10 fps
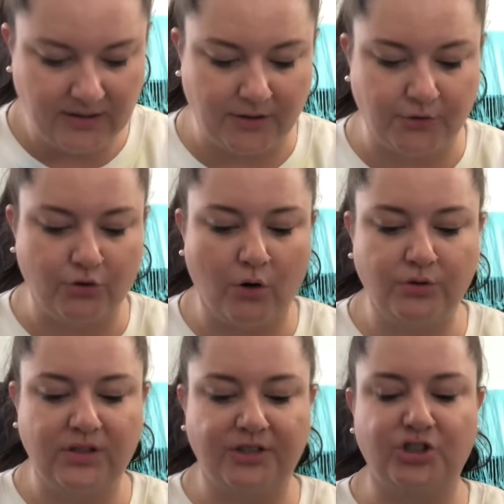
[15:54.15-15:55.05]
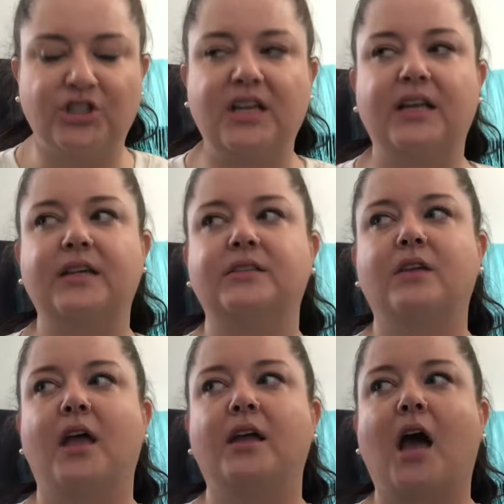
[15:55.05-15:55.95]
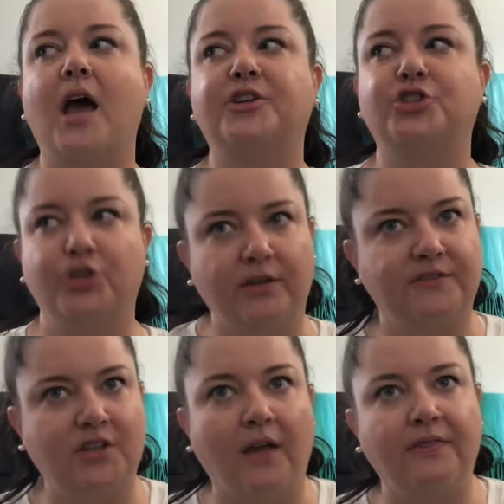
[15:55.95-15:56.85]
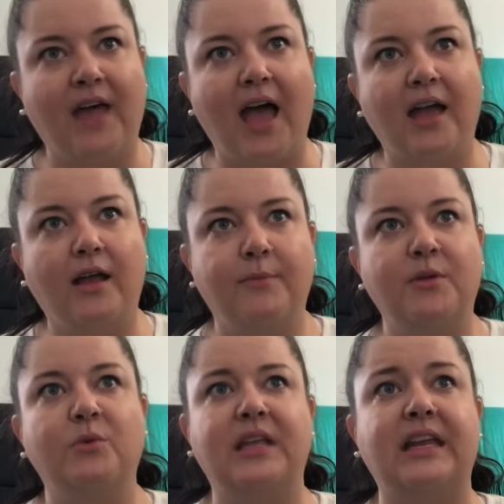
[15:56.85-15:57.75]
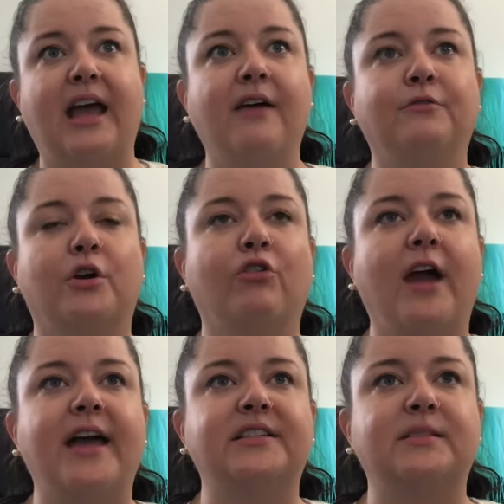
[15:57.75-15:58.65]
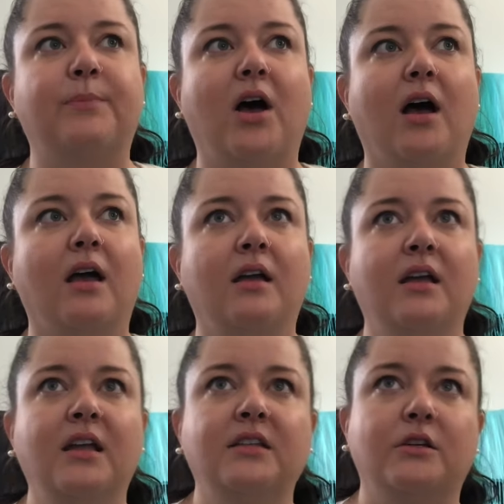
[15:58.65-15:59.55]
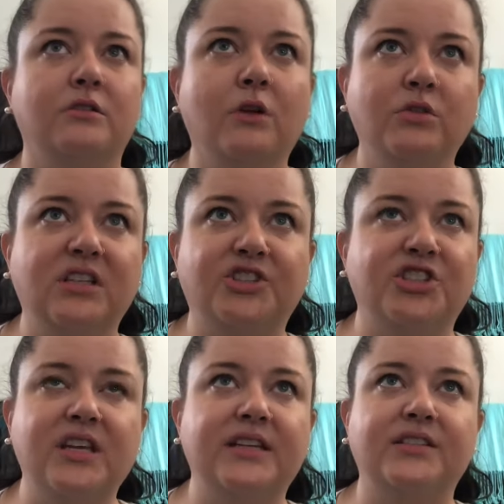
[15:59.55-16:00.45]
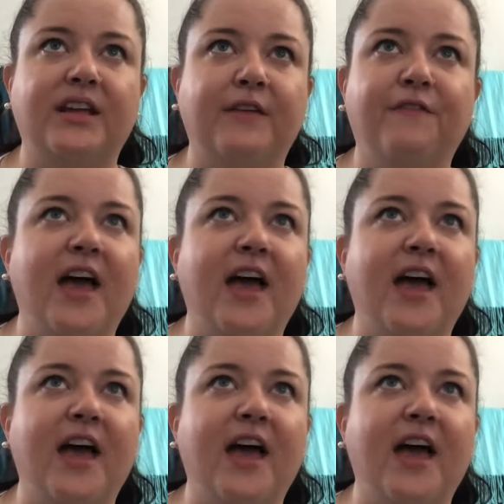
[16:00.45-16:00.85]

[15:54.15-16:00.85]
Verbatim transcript: There's no such thing as like I should have done that. I mean, we can have regrets, but there's no such thing as like, if